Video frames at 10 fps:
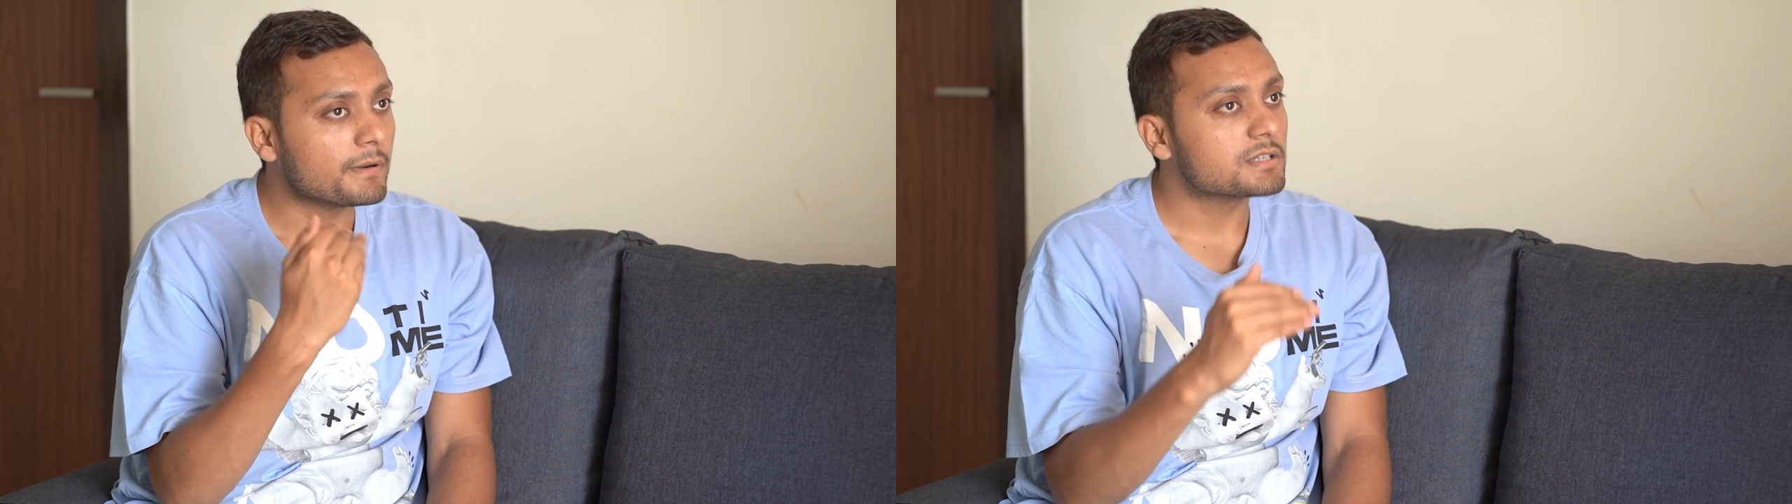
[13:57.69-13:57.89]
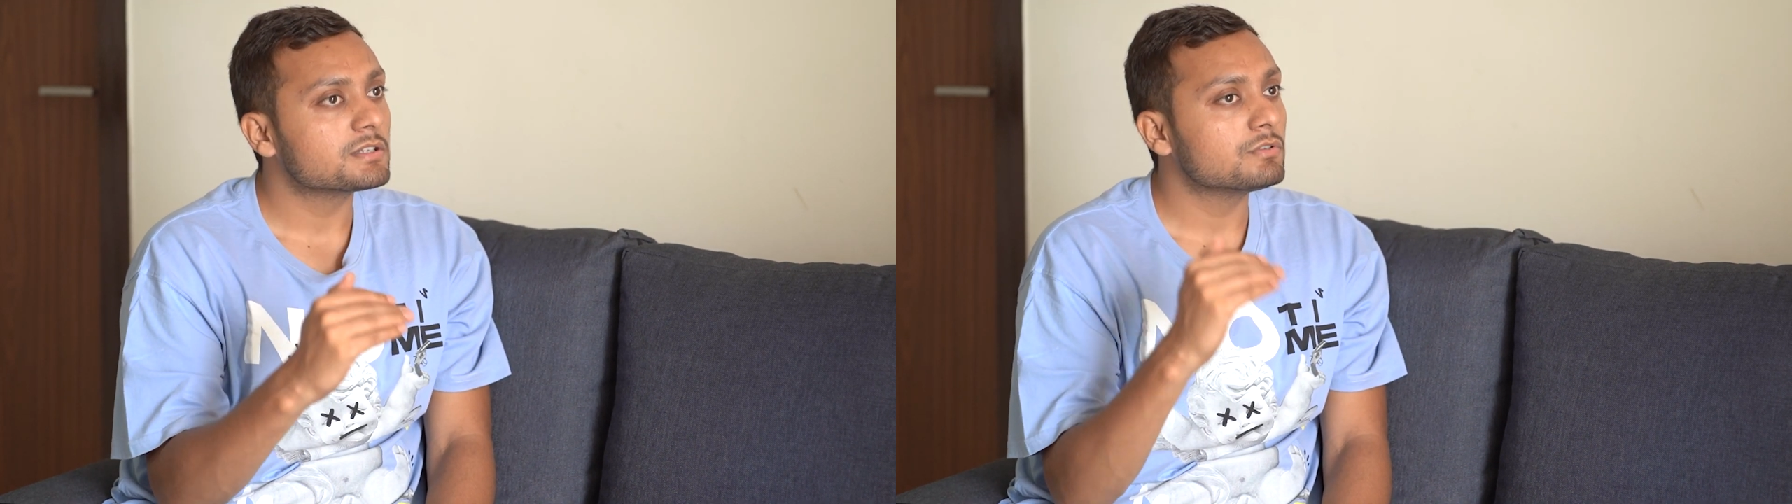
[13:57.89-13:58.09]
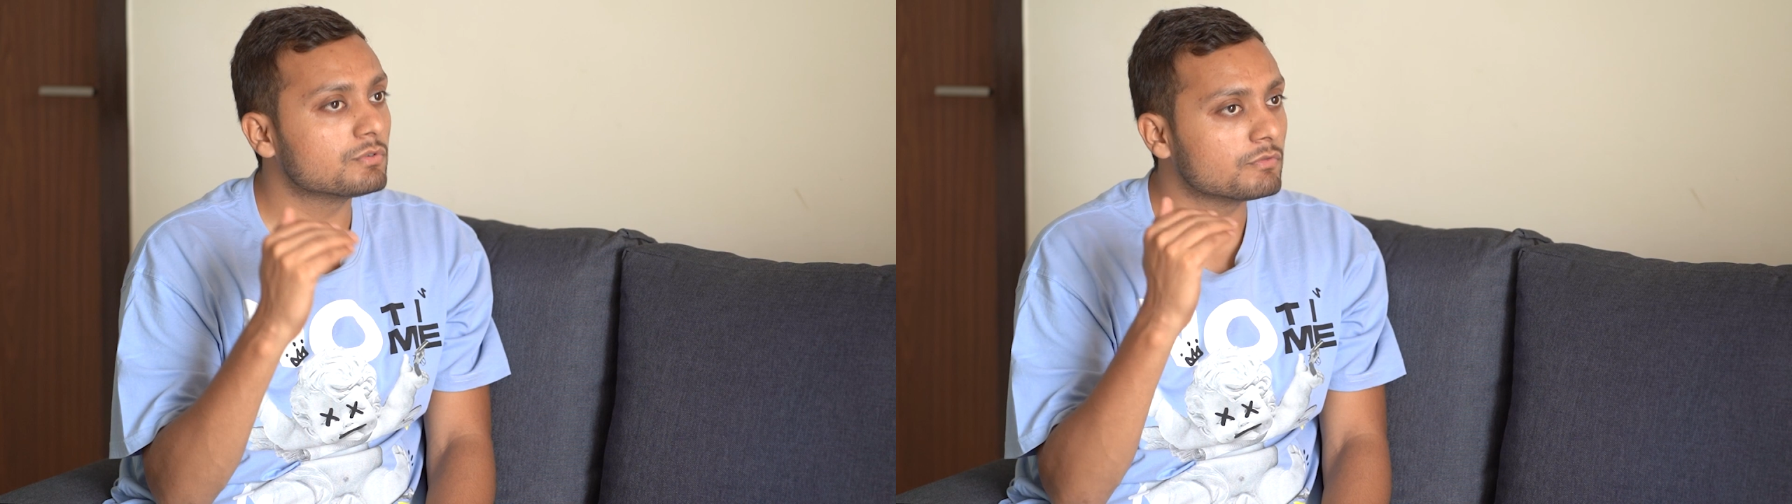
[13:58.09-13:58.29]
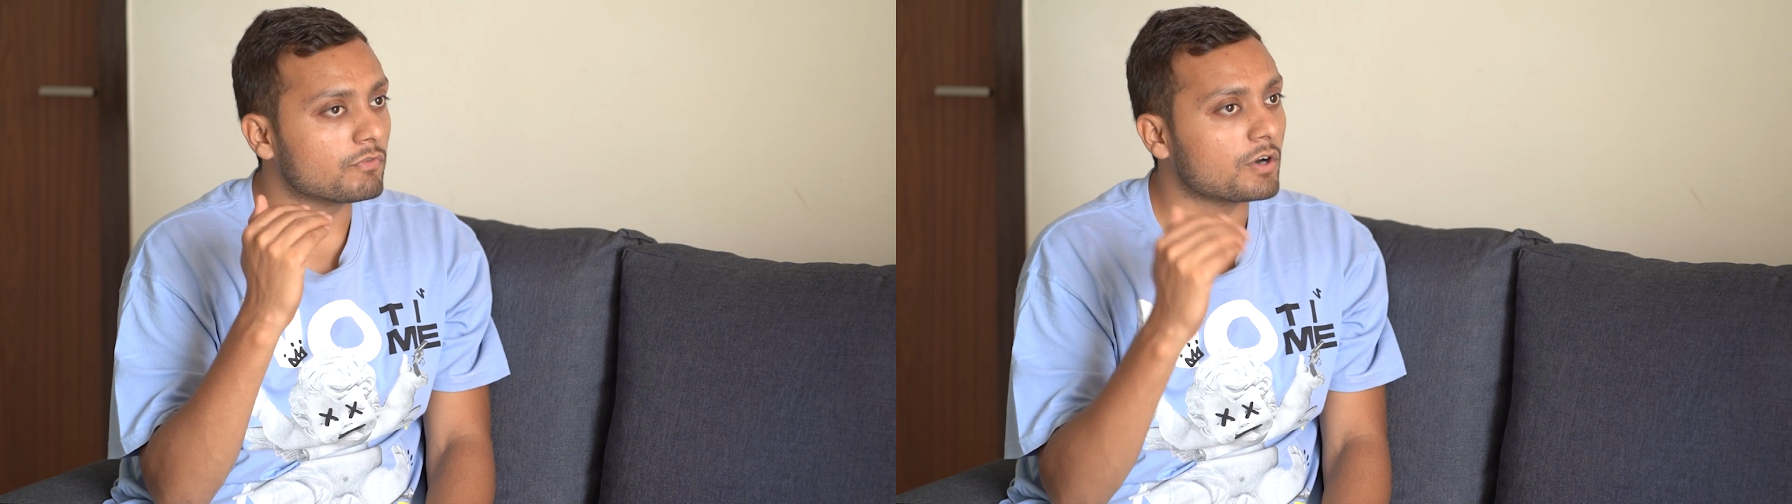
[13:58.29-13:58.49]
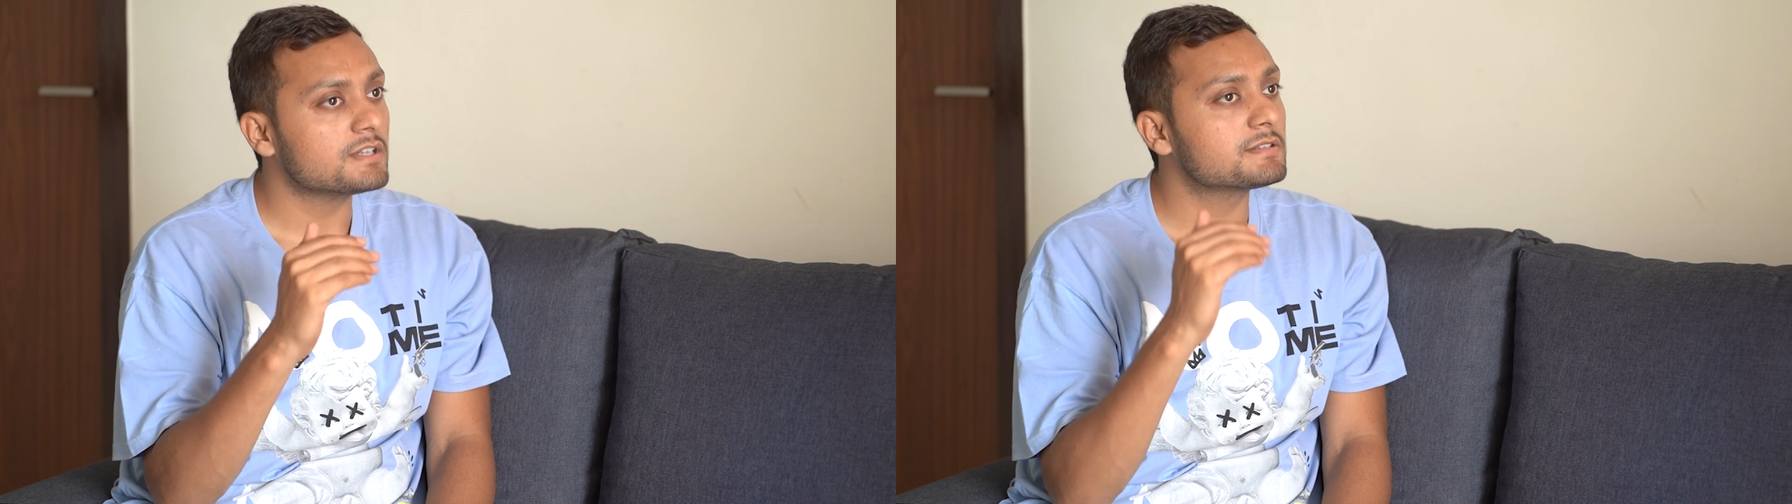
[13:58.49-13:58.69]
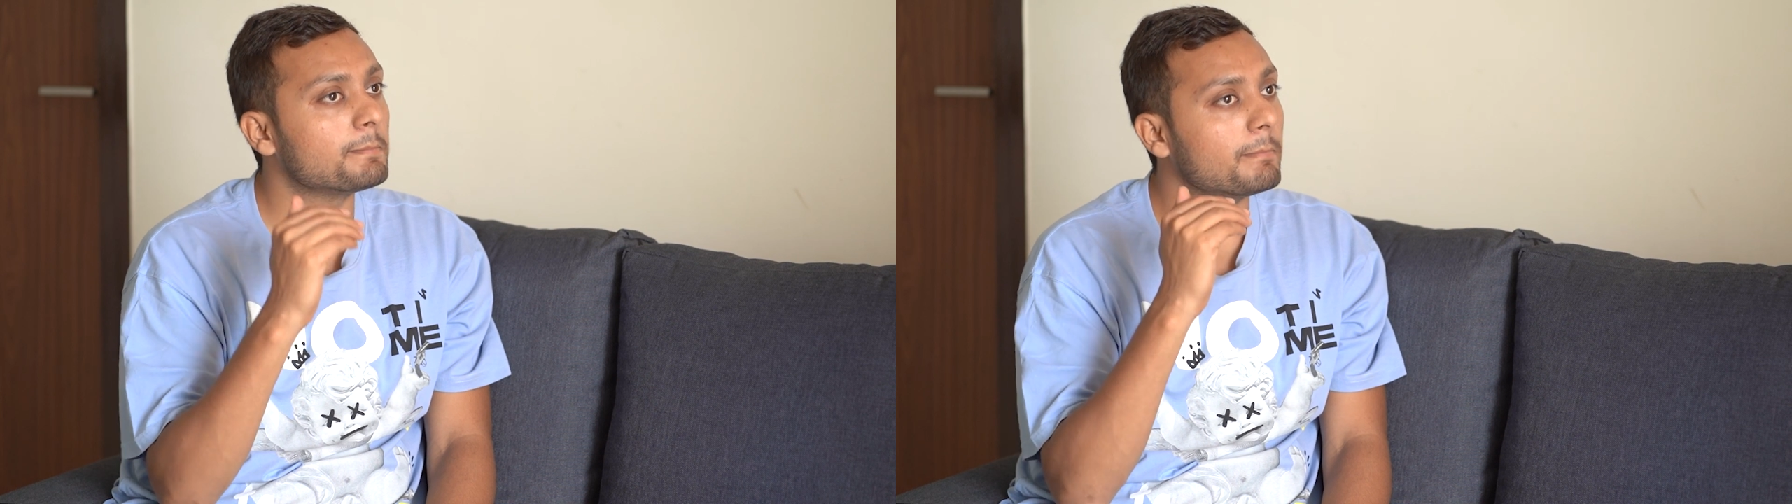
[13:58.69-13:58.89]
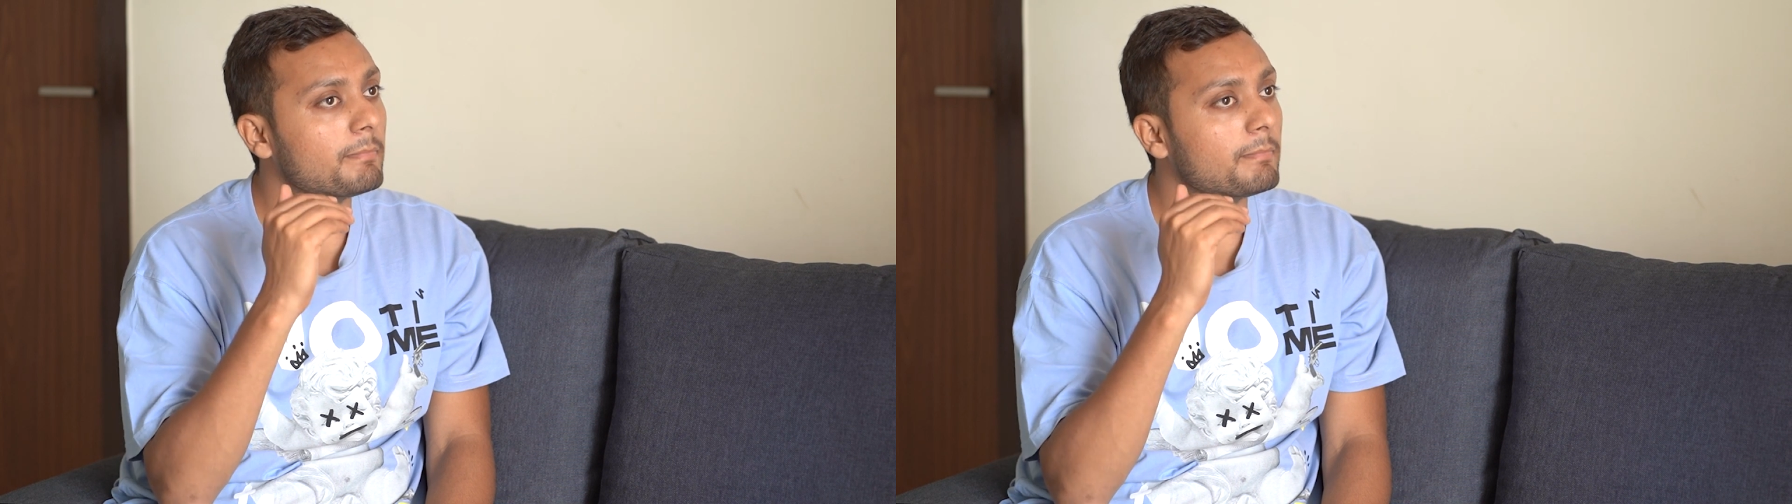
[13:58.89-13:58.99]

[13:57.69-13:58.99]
person who wants